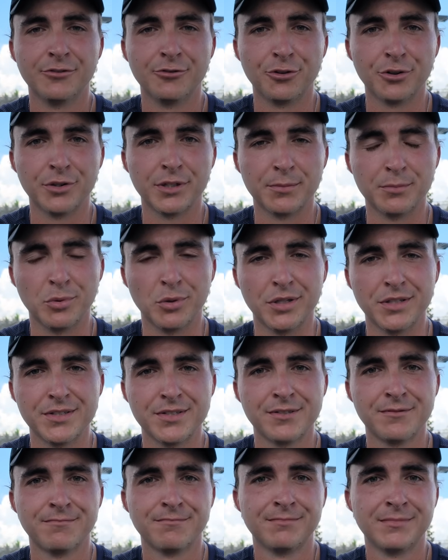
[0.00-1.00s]
during
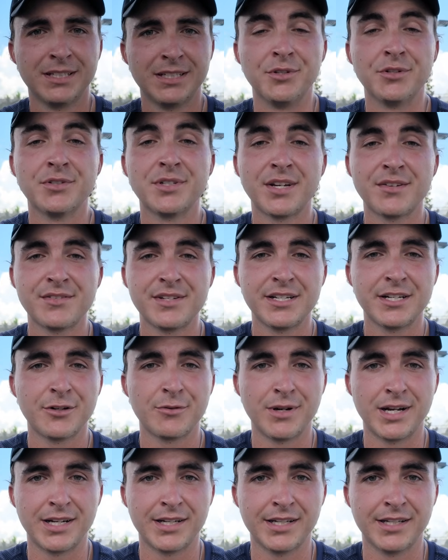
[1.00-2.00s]
points. When you're testing
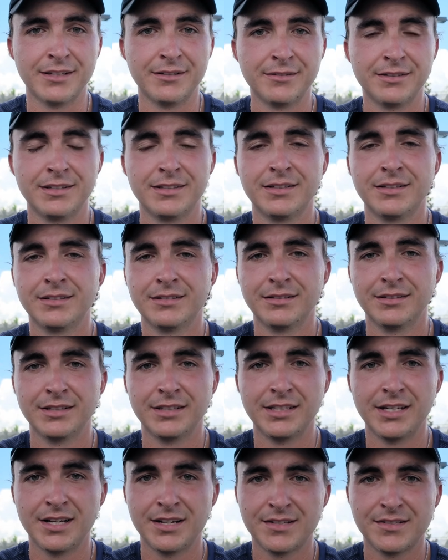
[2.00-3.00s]
a racket,
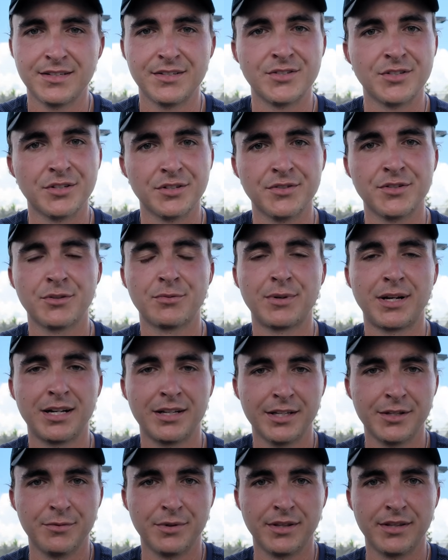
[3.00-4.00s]
yes, it's good to
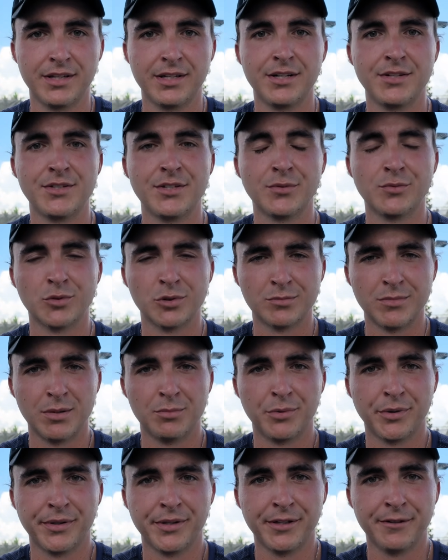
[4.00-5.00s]
rally with it and to warm
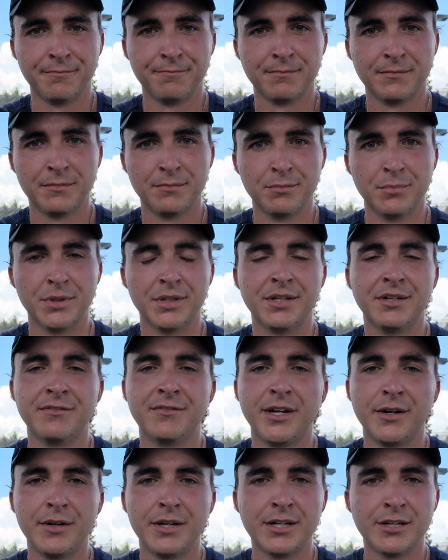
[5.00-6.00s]
up with it, but in a
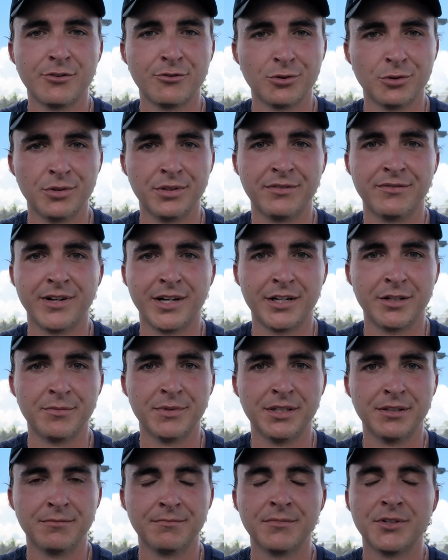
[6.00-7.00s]
very controlled
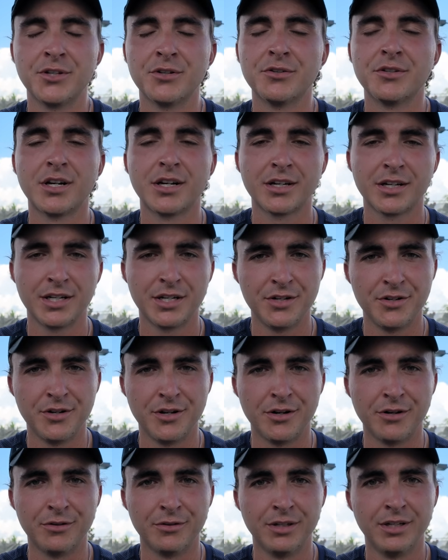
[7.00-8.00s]
environment, you're not going to
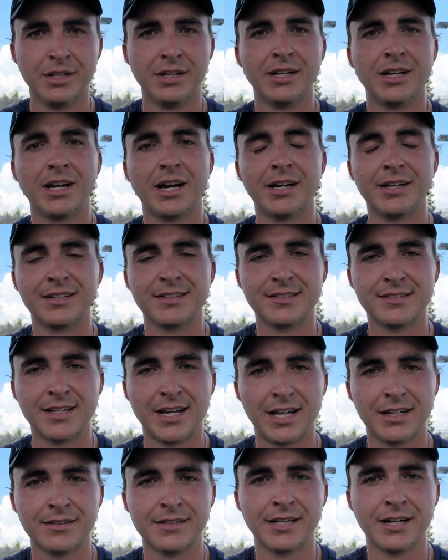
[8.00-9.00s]
know
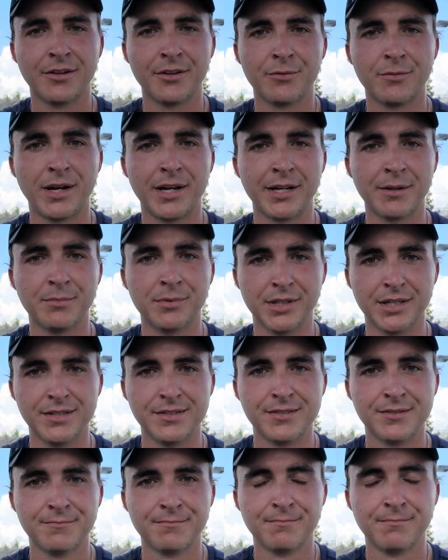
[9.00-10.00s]
exactly how the racket
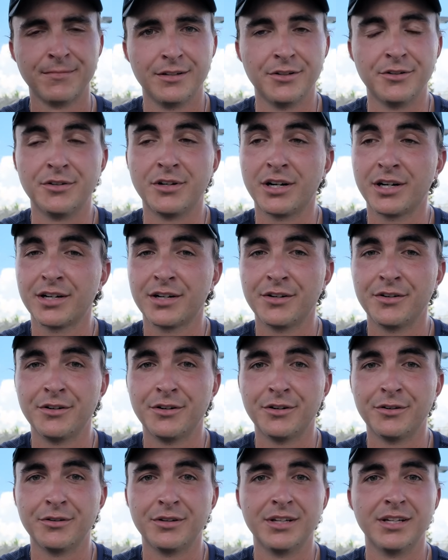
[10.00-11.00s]
plays. You're not going to
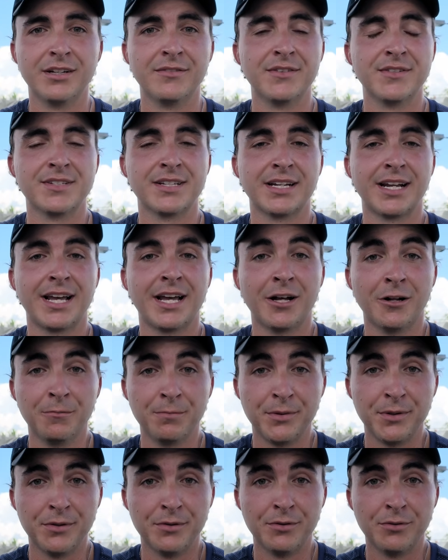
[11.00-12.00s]
know if it's going to
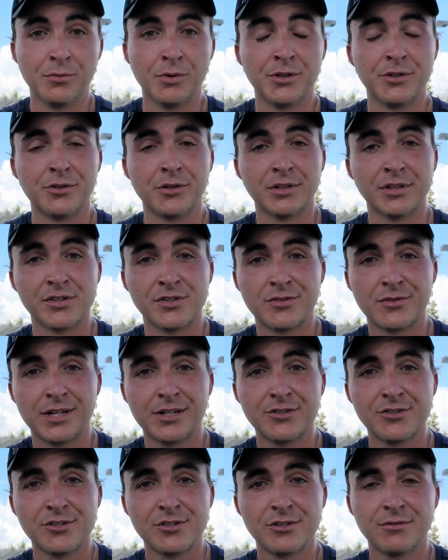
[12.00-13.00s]
help you when you're on the
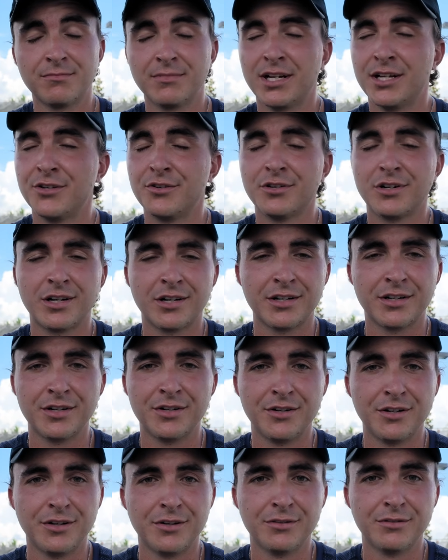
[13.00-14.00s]
stretch, and you're not going
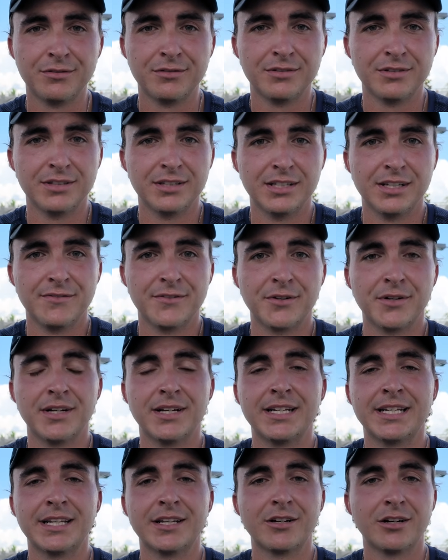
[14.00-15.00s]
to know if you're
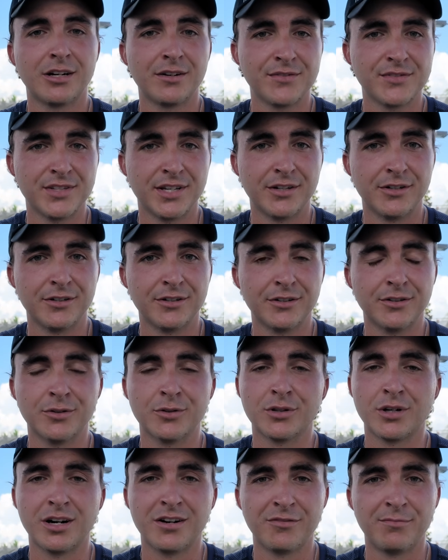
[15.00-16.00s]
hitting it off center
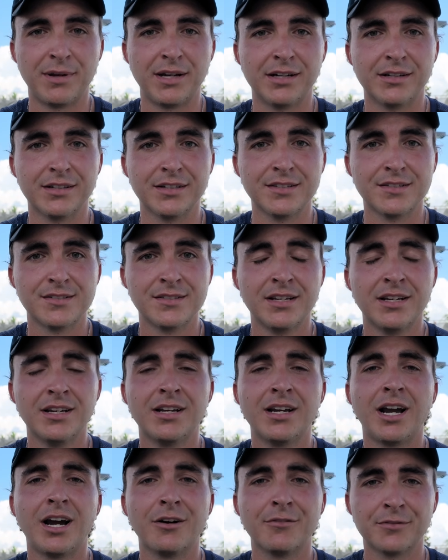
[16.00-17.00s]
or off balance,
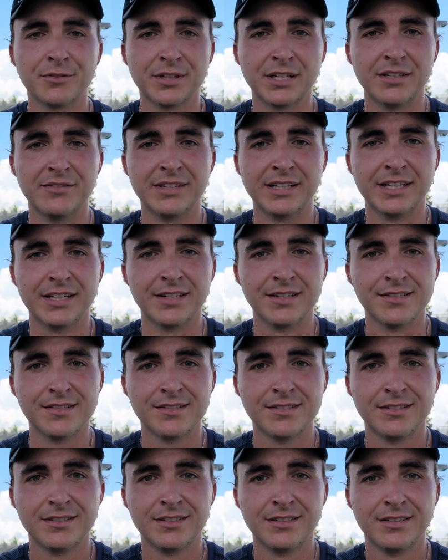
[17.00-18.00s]
how forgiving it
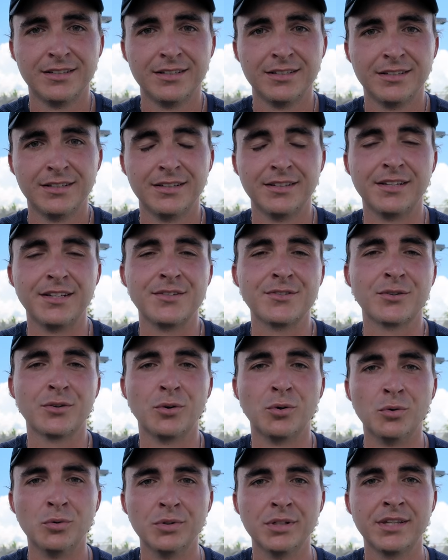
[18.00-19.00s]
is. These are
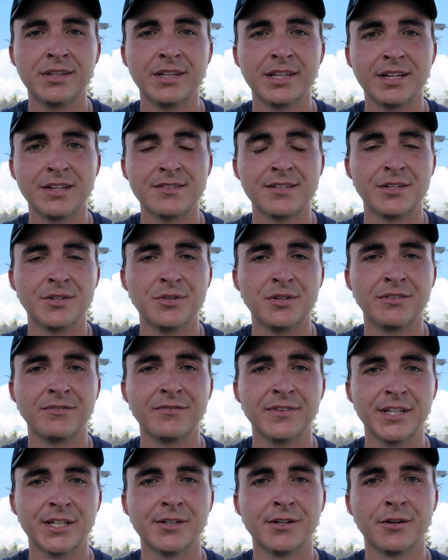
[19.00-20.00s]
only things that you can
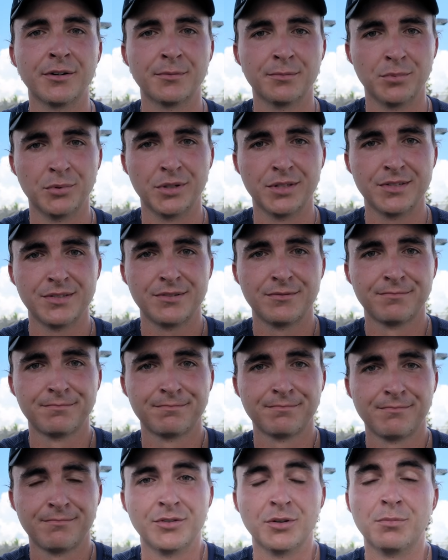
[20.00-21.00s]
figure out in points.
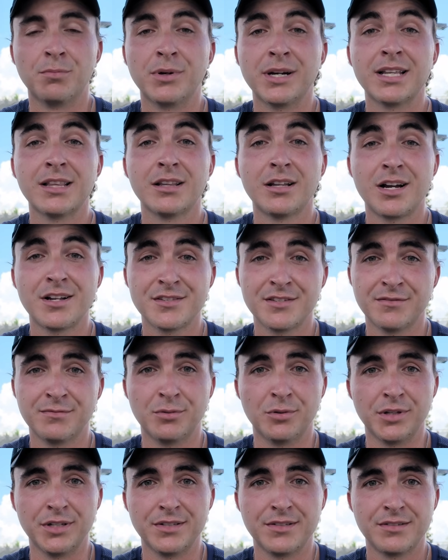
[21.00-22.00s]
So play lots of
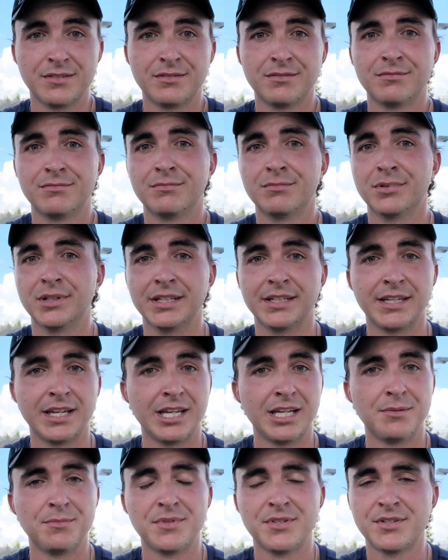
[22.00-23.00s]
points. Play
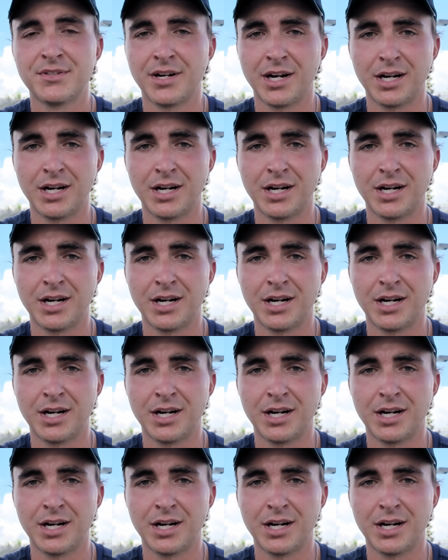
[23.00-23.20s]
games,